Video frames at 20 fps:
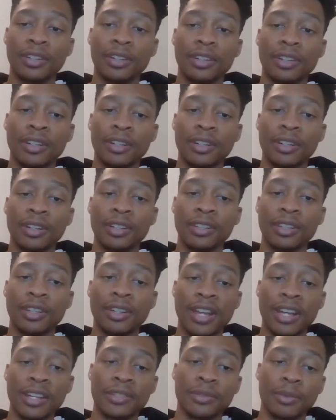the
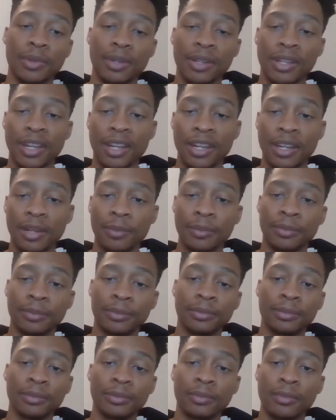next one came.
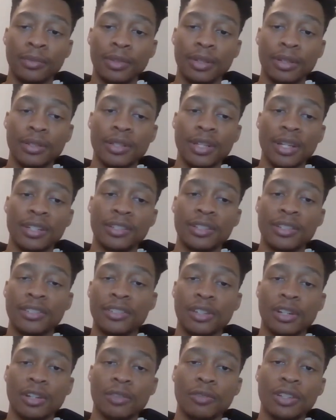And it's like this
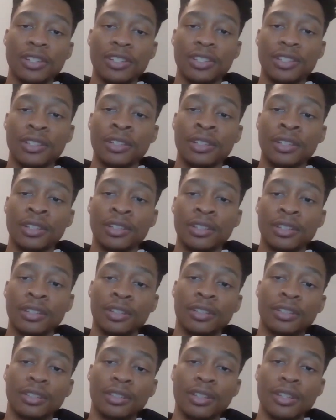generation
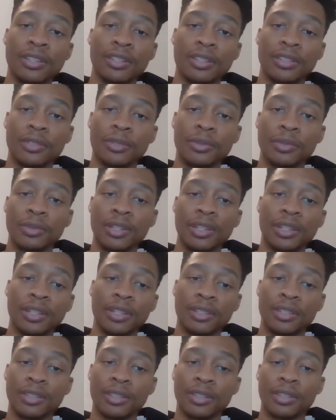doesn't do
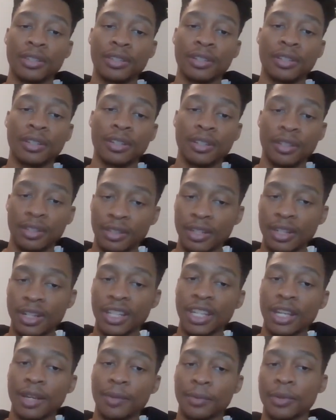this. Then it
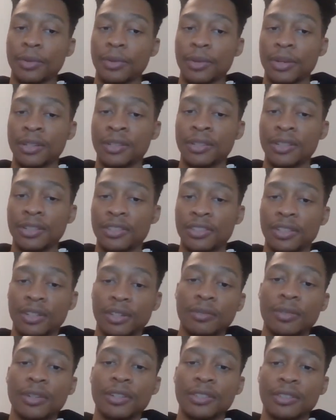kept going. This
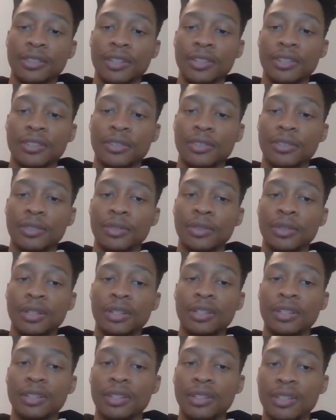generation doesn't do,
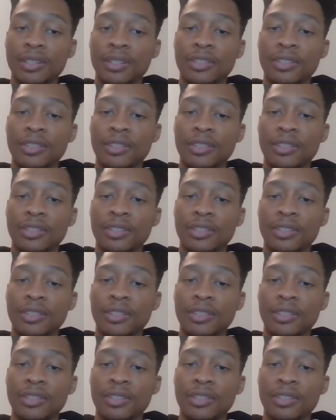and then this